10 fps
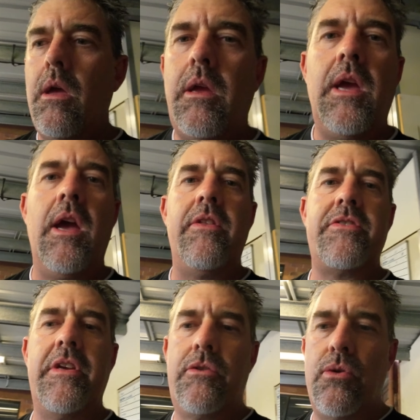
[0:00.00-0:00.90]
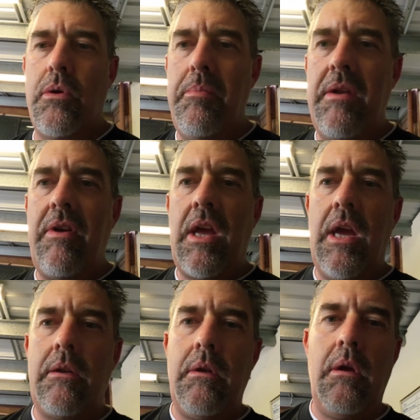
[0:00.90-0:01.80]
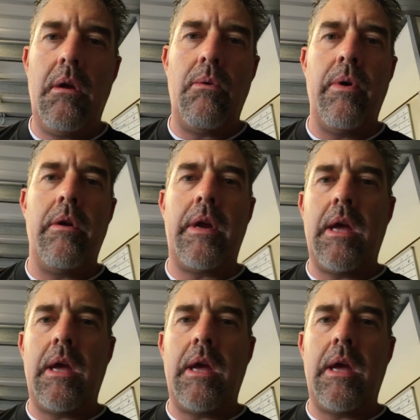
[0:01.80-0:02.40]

Yeah, this thing took a bit of a hit when I